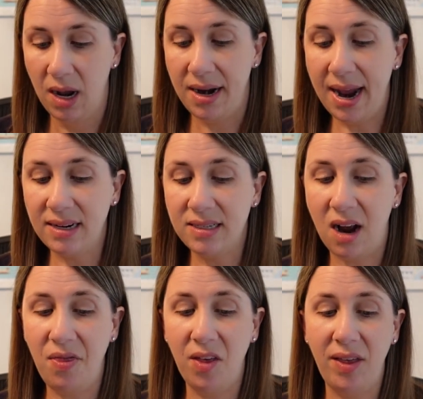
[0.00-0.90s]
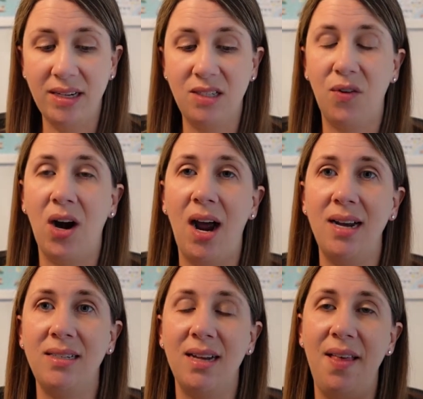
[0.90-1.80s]
Next on the list for
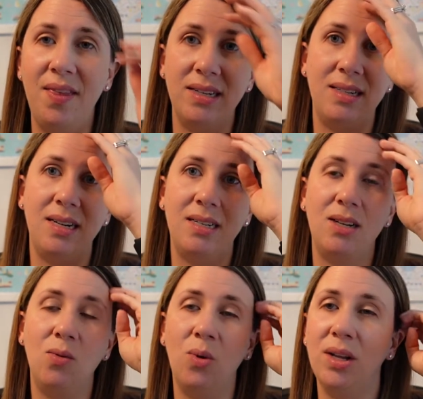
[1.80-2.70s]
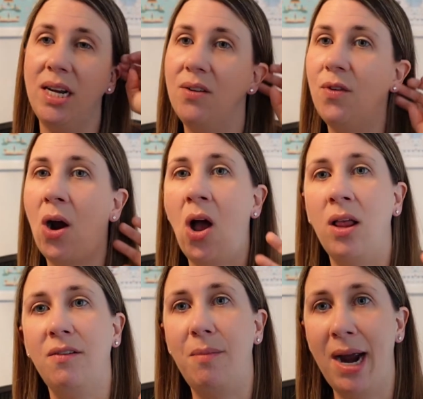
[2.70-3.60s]
us, and this is really for all
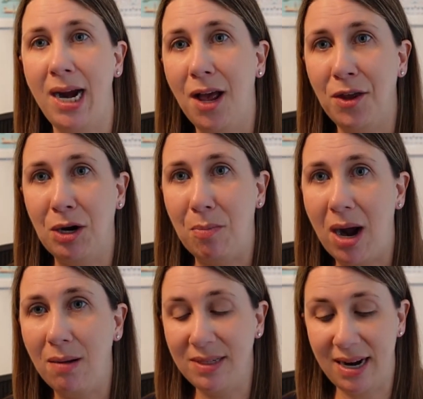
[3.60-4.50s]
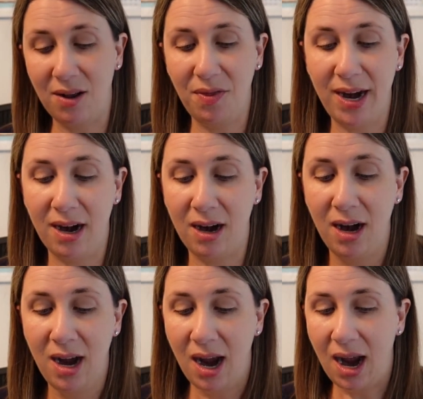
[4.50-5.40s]
of my other moms out there,
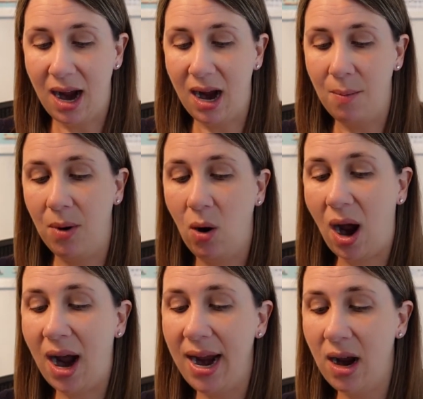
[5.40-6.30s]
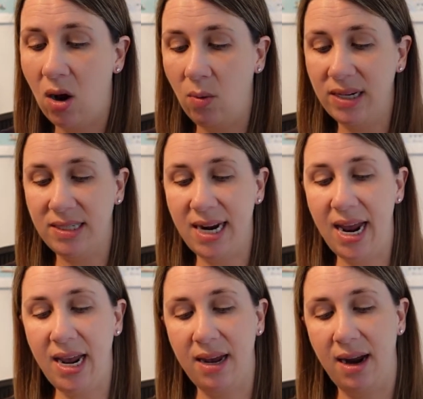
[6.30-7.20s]
I always
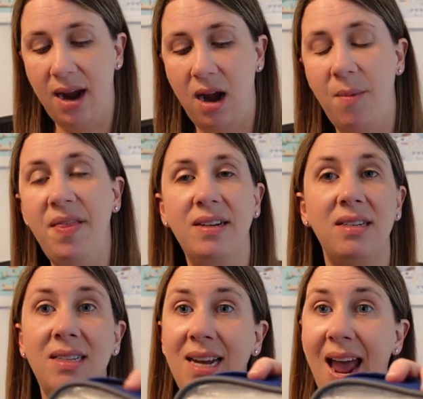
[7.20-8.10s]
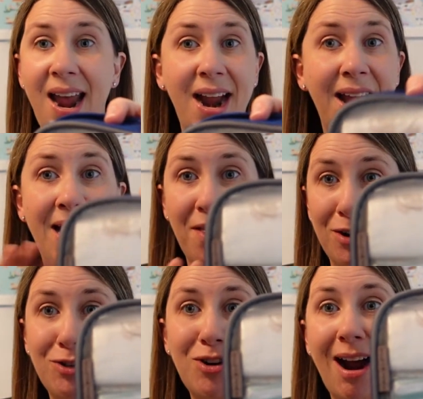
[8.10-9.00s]
take, and this is again
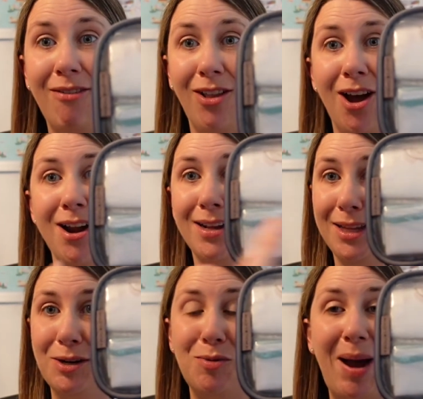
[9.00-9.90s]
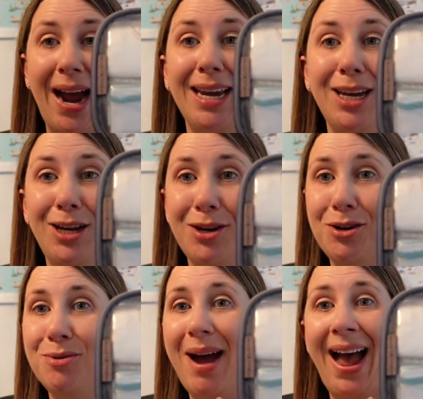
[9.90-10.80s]
another travel-on little packing
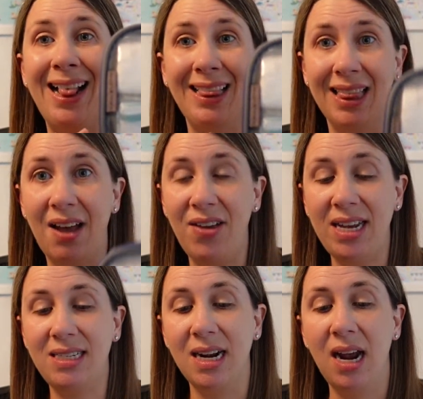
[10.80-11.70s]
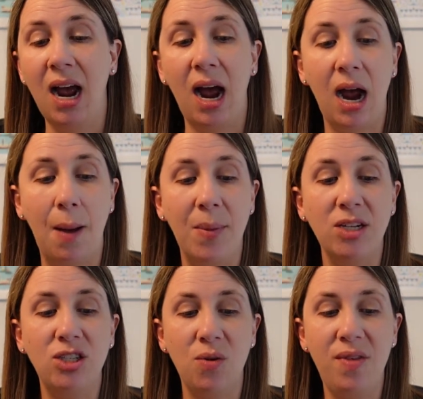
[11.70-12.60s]
cube. I love it.
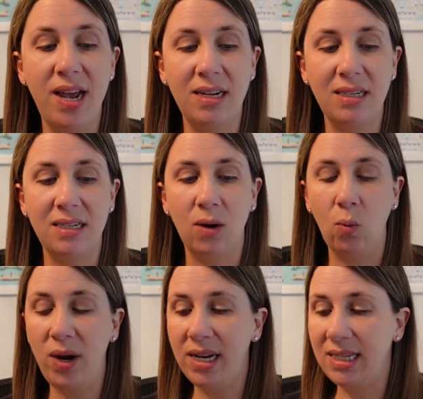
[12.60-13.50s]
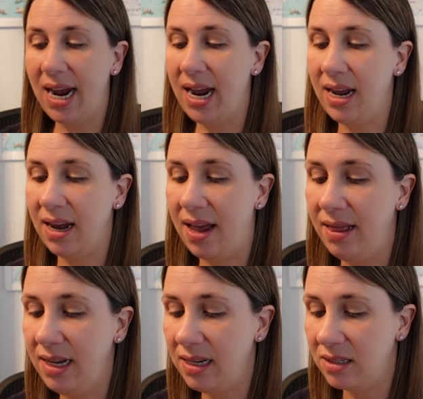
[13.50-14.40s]
So this we take, and
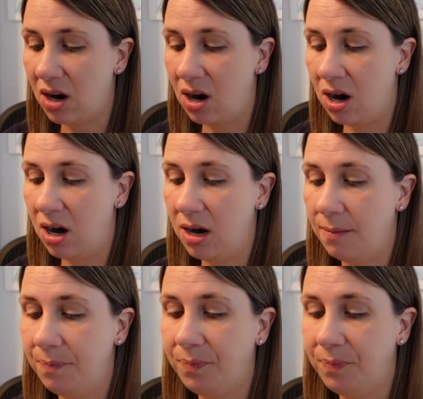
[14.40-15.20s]
they're